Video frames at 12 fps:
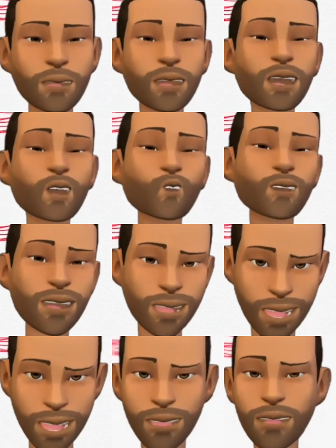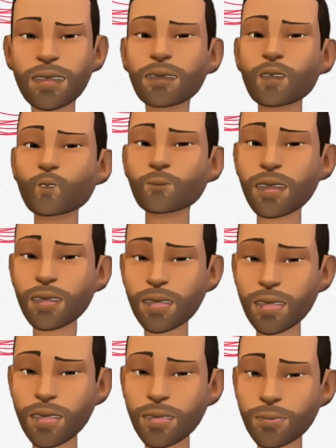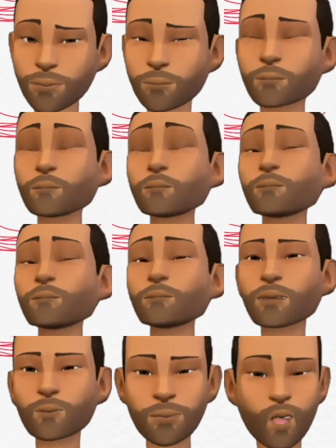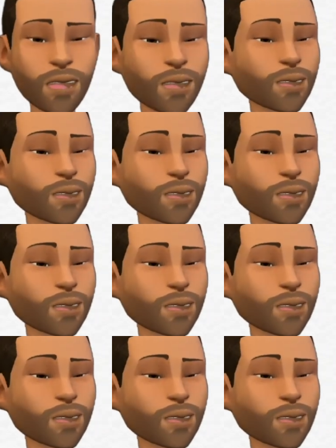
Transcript: are 15 different combinations. I hope you enjoyed